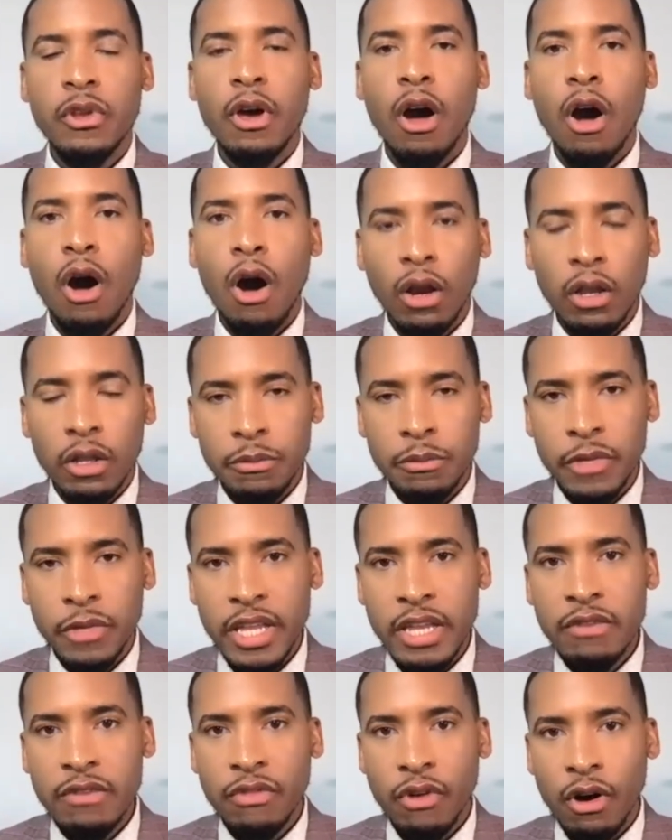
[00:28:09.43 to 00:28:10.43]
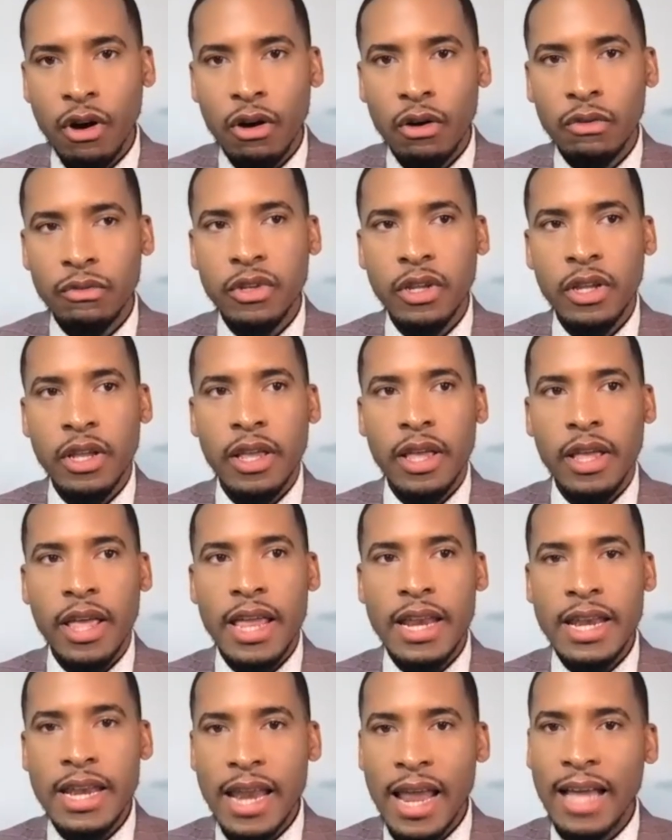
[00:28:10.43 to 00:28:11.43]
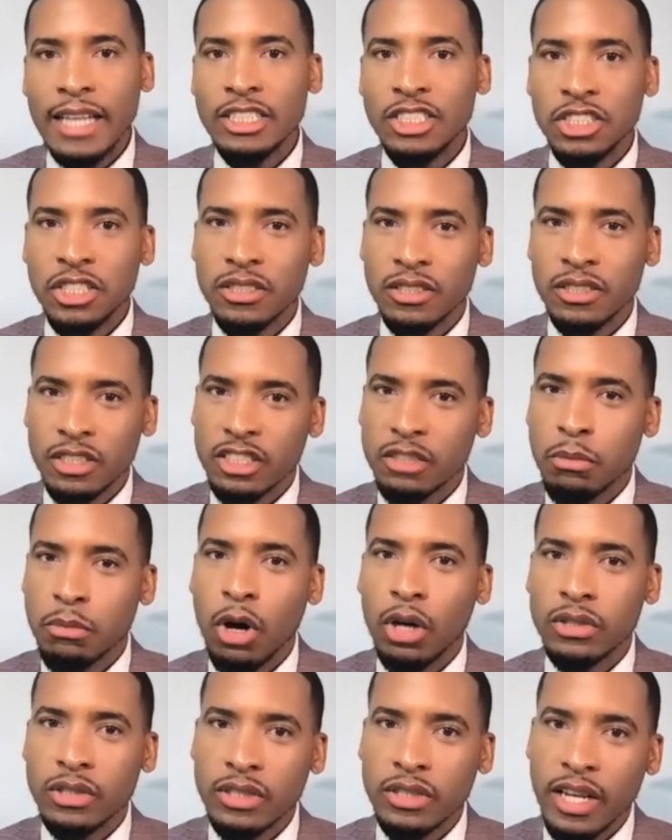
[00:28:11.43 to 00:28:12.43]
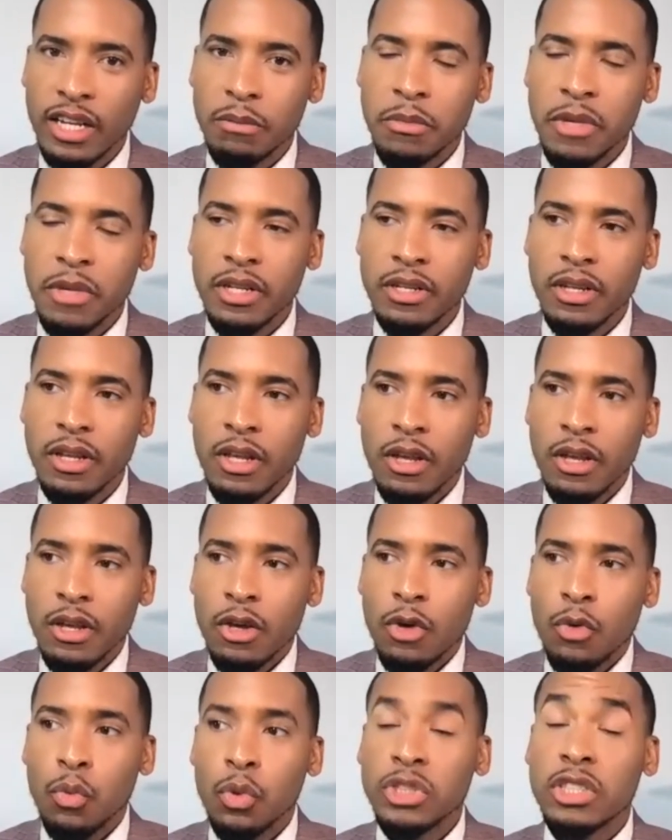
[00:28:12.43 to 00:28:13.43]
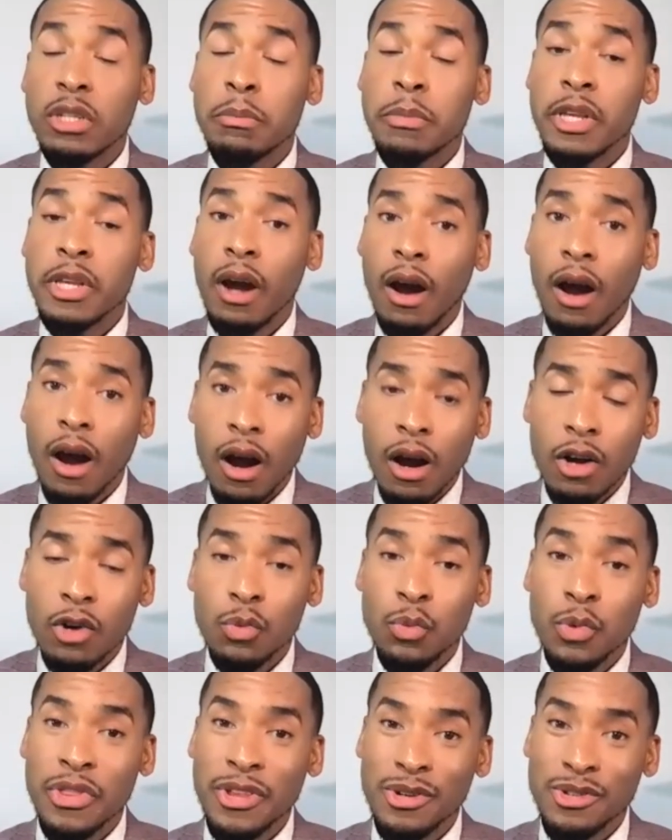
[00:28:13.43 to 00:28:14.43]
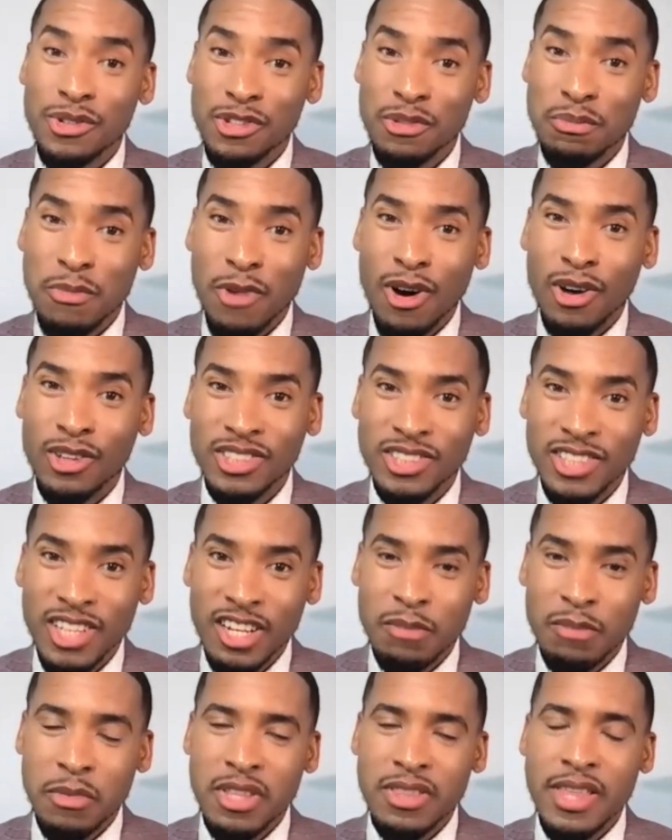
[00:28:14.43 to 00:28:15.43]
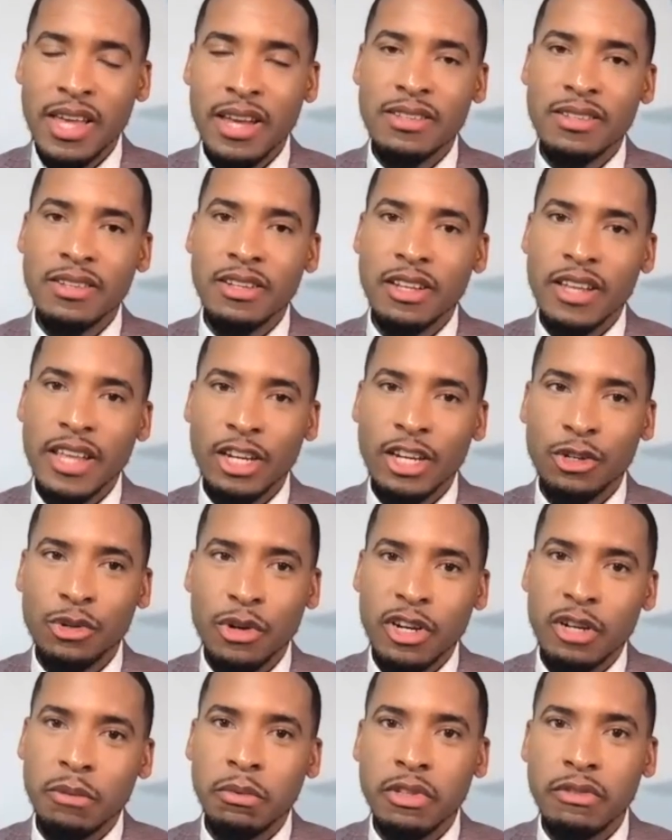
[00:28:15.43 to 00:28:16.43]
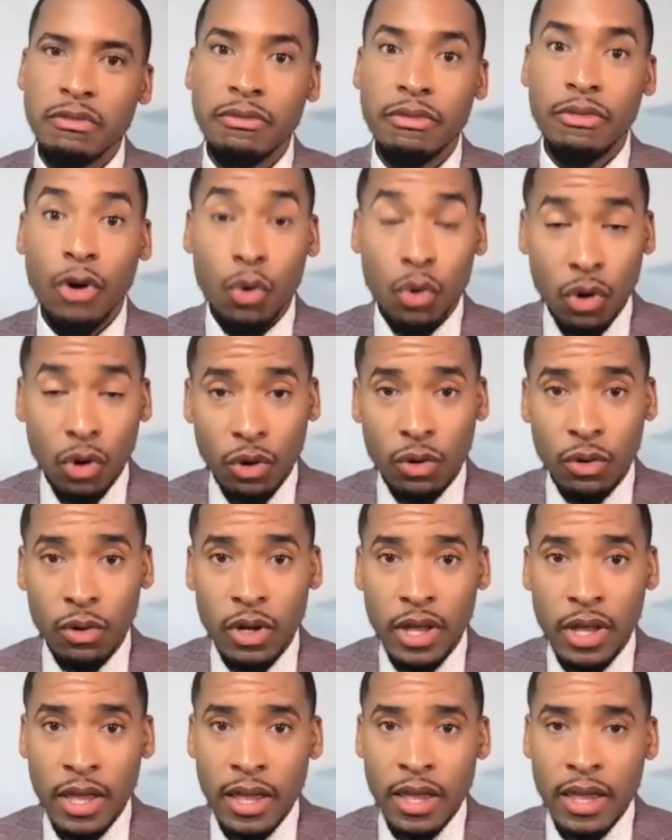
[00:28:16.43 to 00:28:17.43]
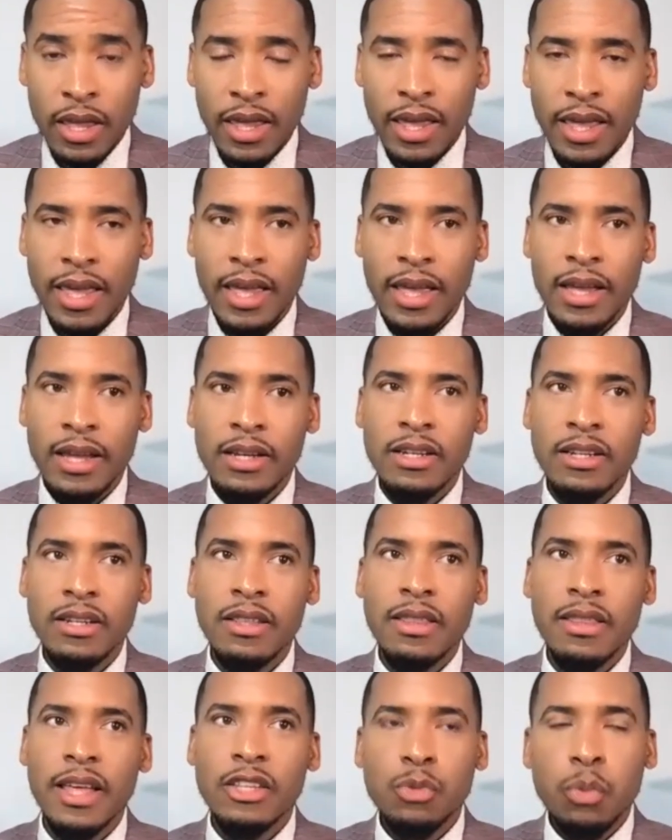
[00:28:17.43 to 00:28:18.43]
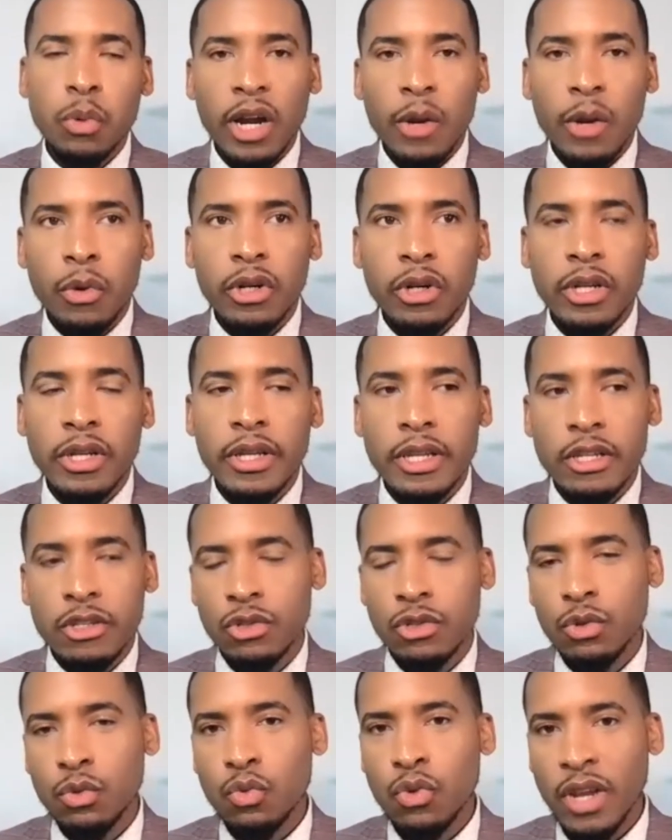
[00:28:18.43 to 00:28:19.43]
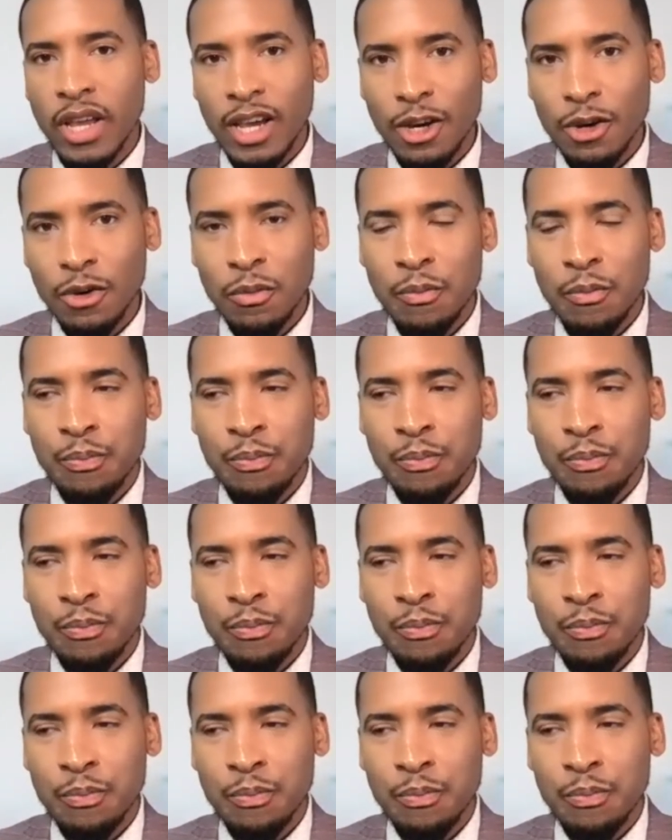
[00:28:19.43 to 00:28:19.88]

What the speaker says: all involved and not just a small segment, which can be hard when there's a small segment that is incredibly vocal. And that's what I want to get to now.